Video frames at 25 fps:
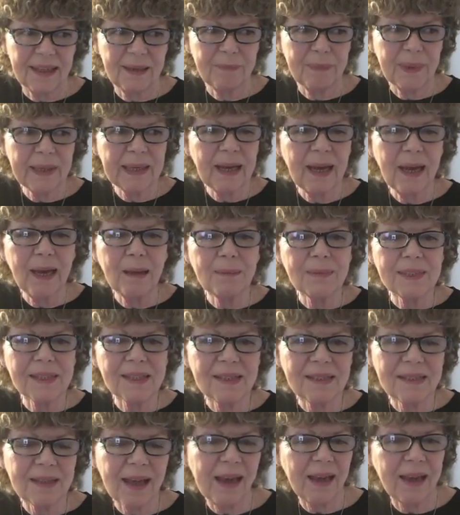becomes
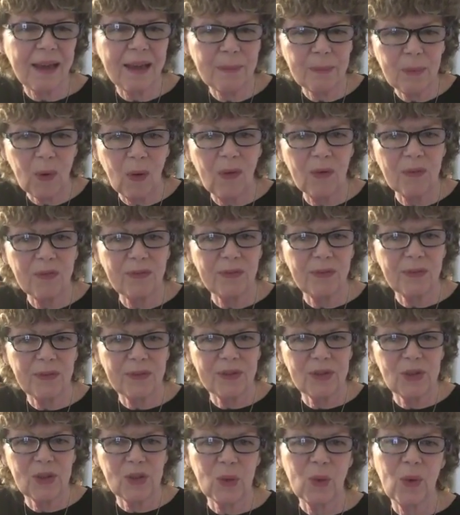a time of
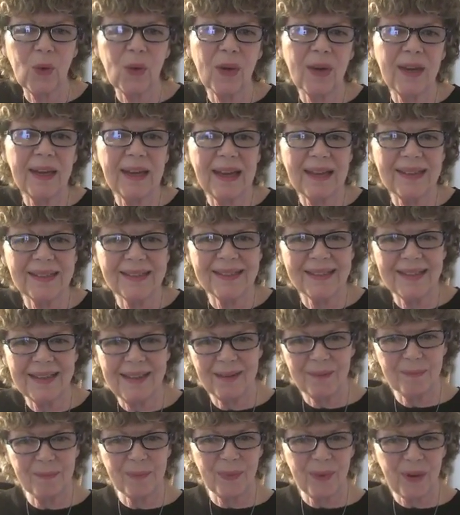joy and
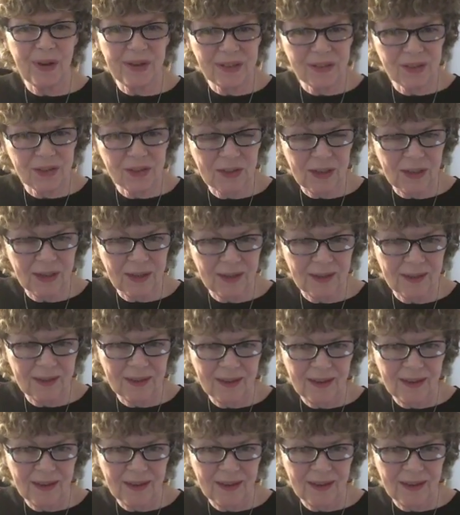celebration.